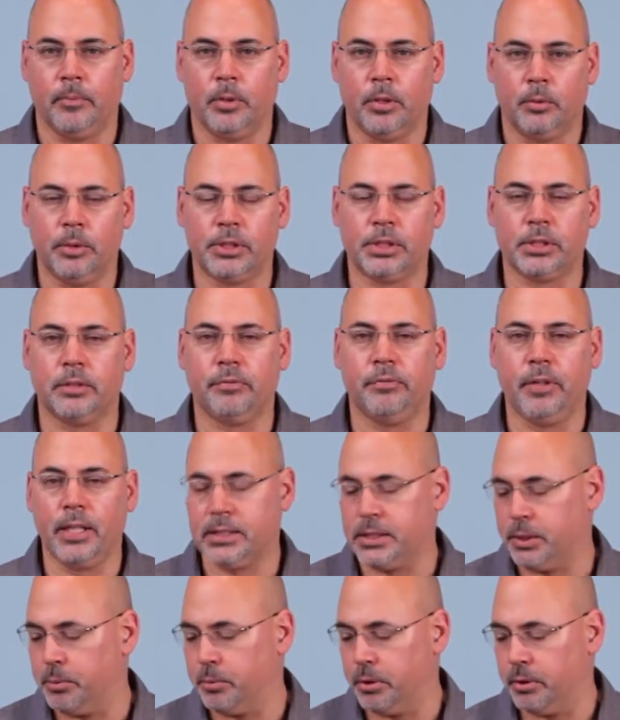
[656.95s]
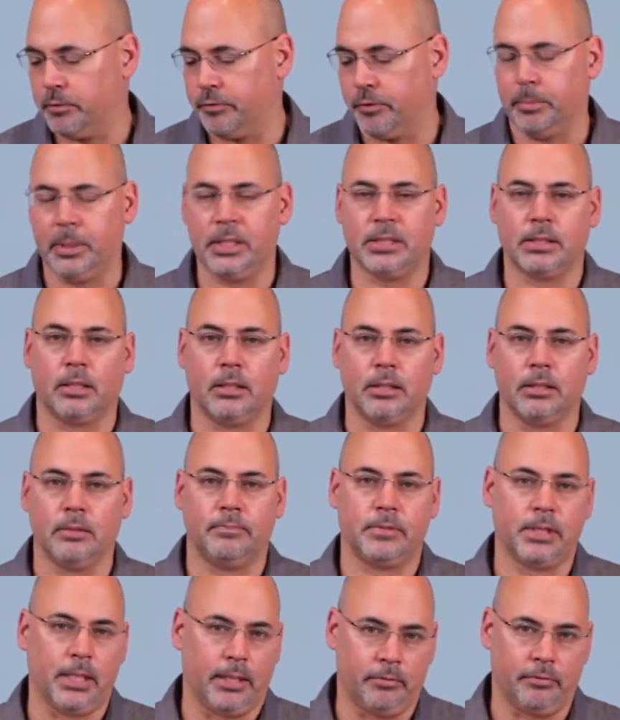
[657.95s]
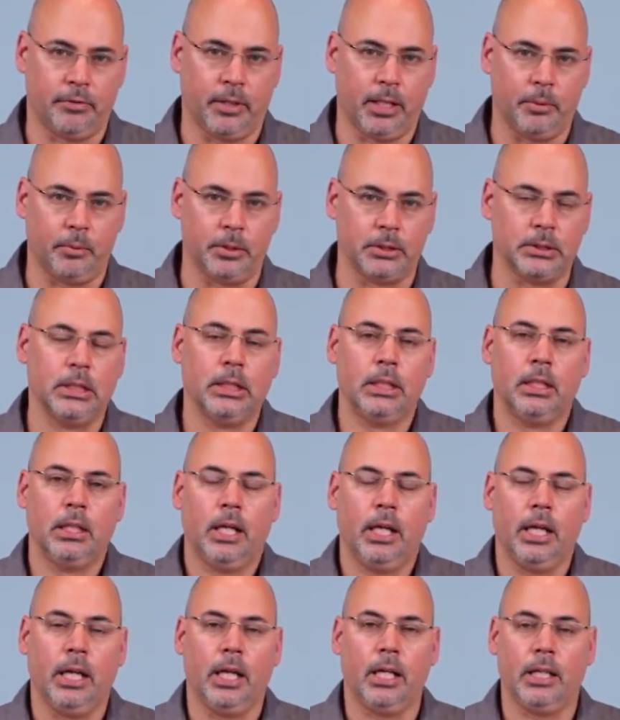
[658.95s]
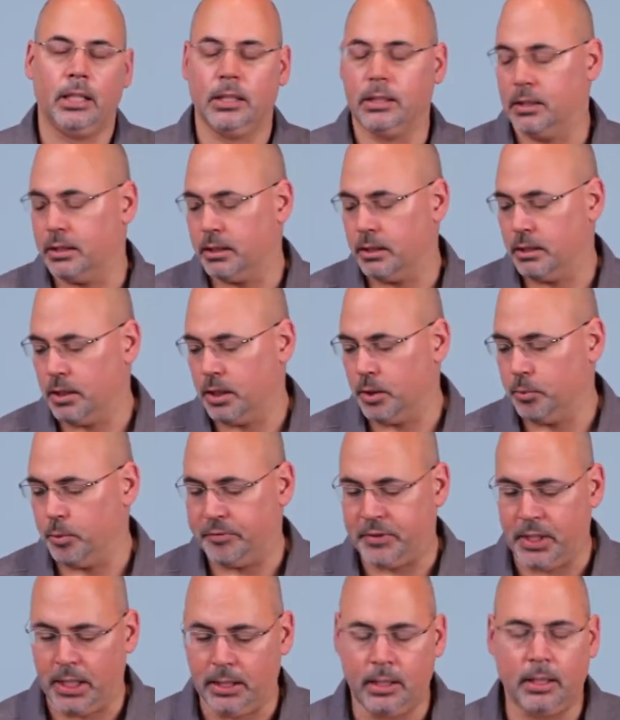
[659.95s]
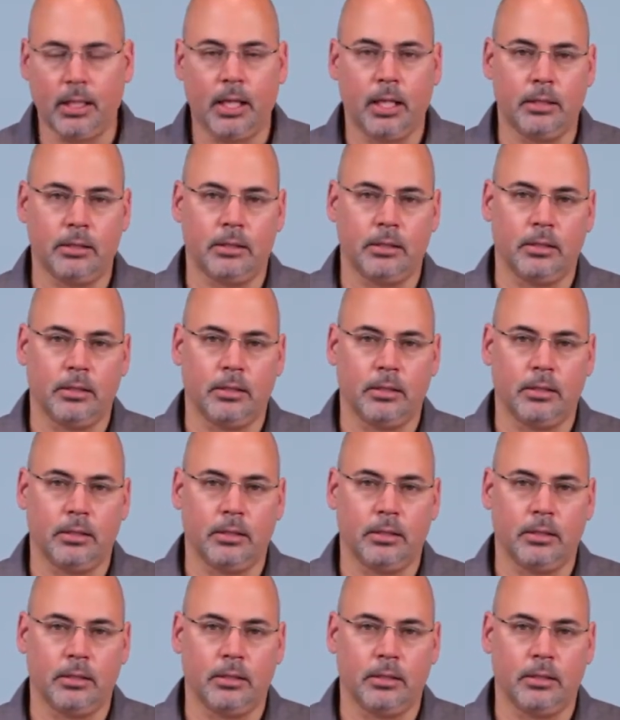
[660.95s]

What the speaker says: which is a fancy word for basically saying flywheel. And we've taken that